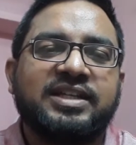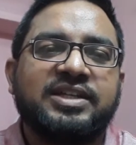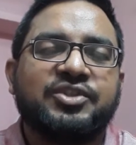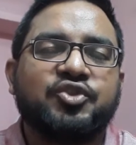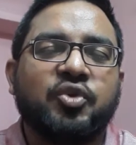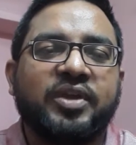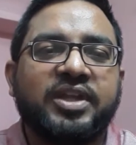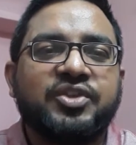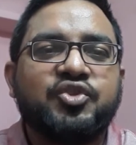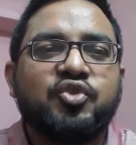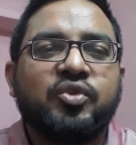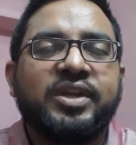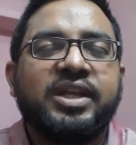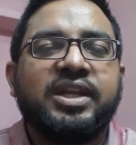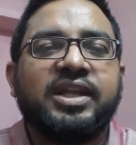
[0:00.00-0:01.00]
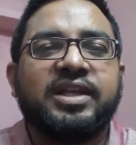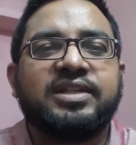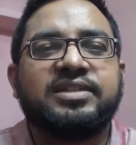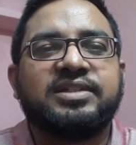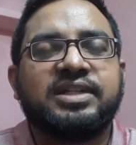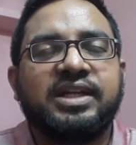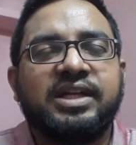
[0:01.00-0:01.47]
So insulin
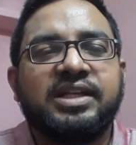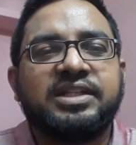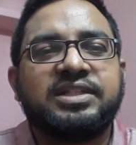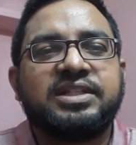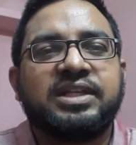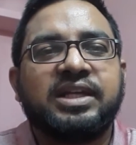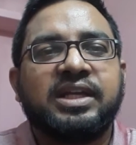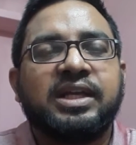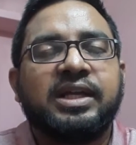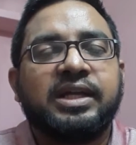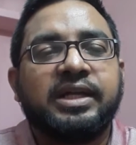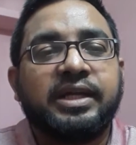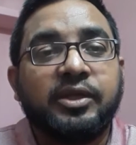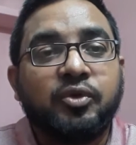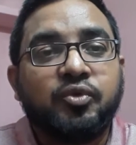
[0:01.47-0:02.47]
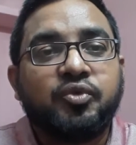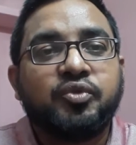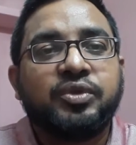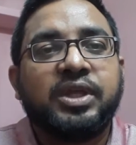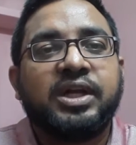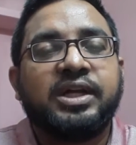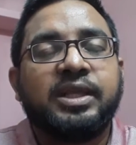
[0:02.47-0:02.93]
is released due to
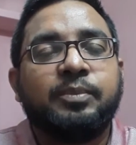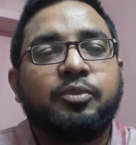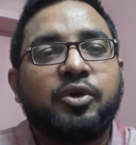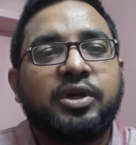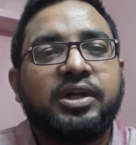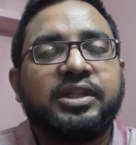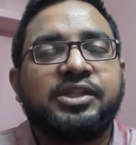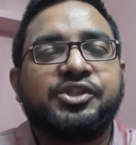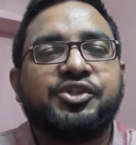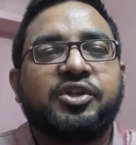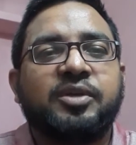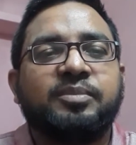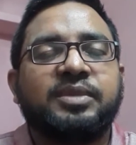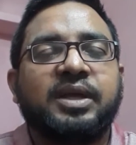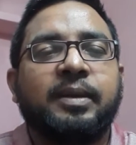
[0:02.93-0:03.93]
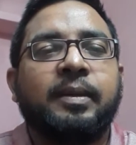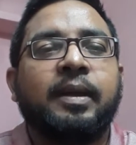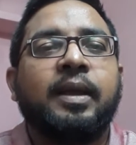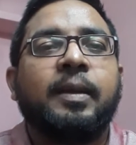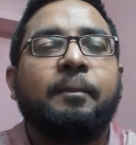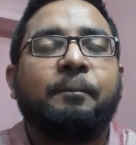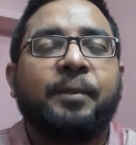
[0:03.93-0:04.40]
the depolarization of the
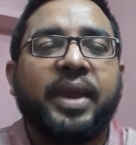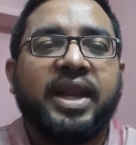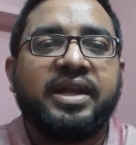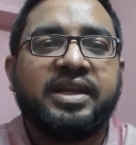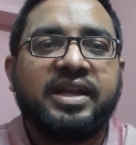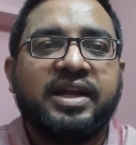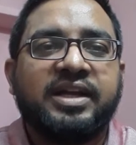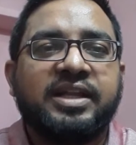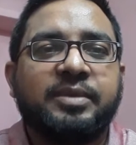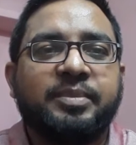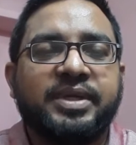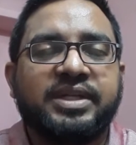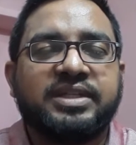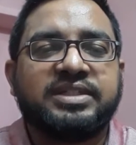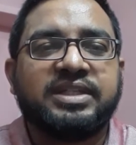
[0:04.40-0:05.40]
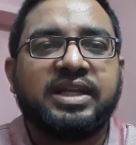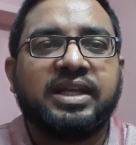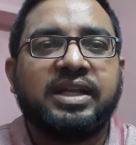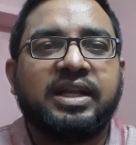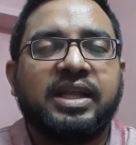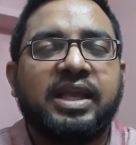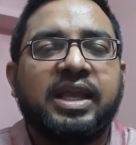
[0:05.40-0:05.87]
pancreatic beta cell.
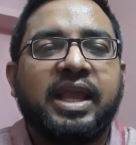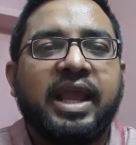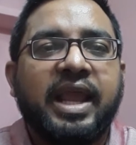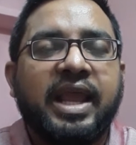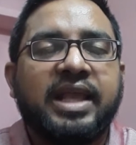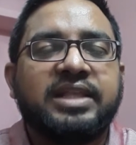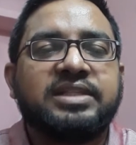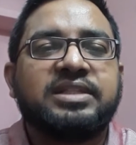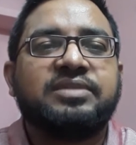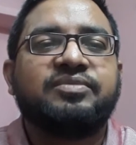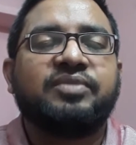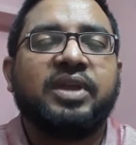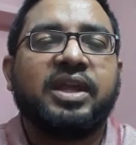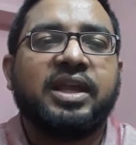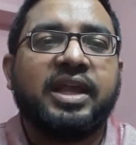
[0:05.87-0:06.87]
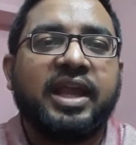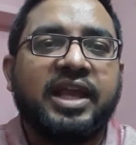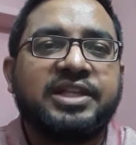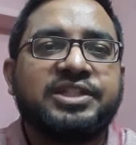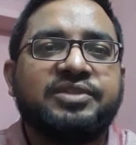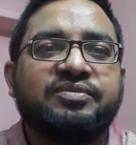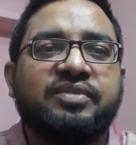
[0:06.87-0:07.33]
As
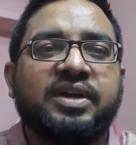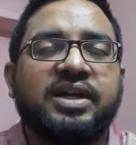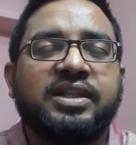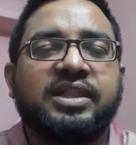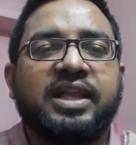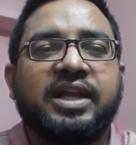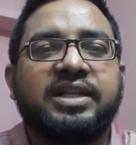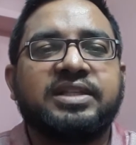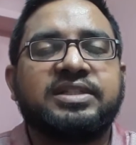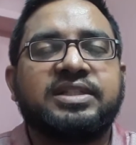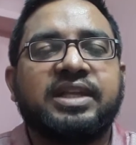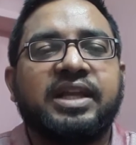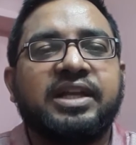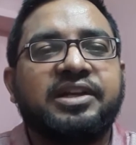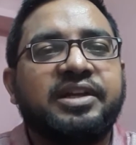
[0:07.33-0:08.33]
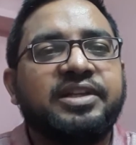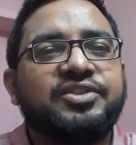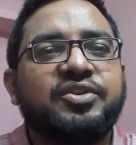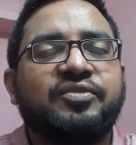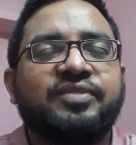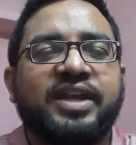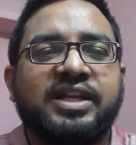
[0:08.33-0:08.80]
far there is increase
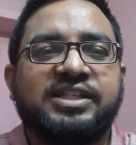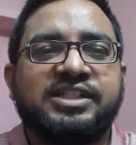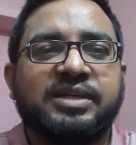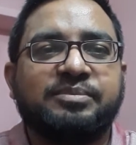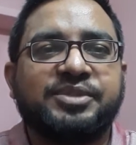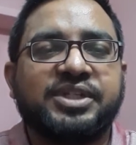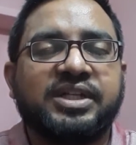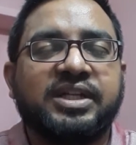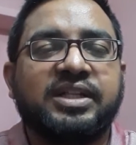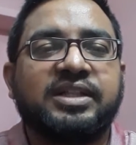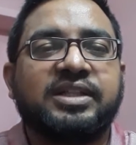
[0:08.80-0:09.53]
of calcium channel,